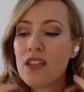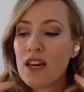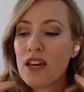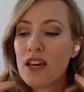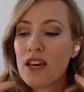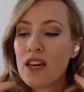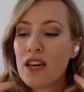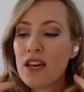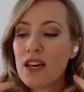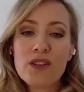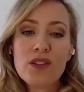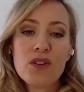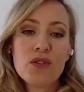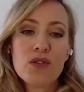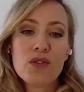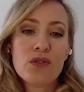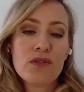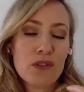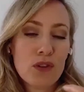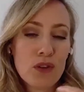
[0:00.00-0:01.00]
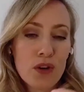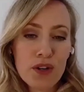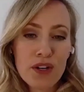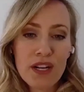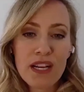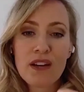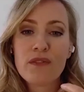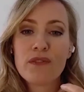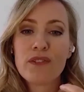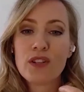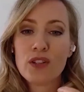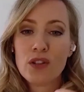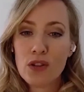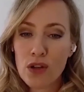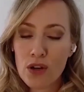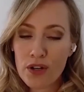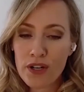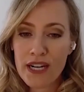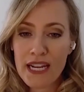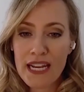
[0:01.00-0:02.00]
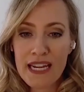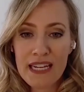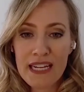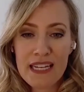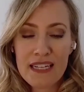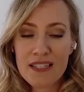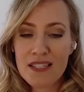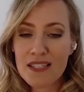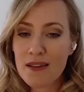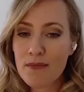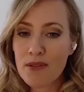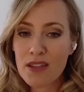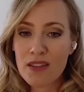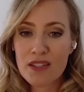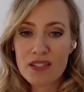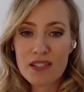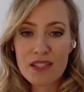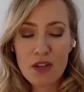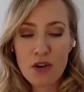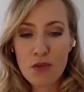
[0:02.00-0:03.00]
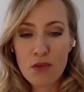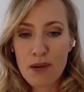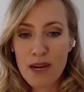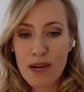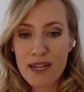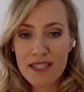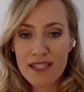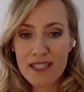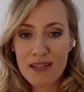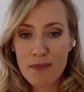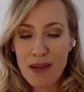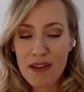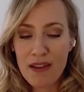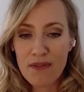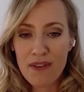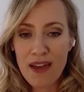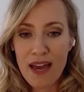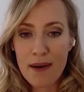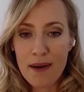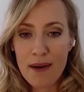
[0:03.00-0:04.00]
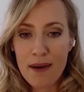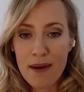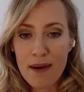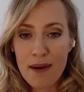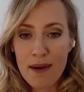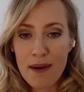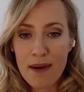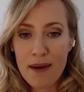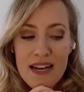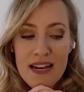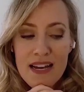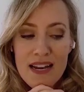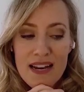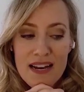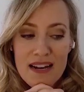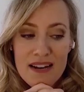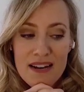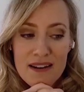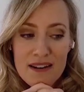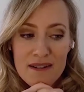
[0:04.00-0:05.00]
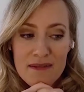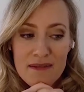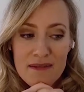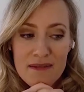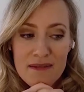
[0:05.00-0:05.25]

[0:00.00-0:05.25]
the value of learning for learning is something that's so prized in my family. Absolutely.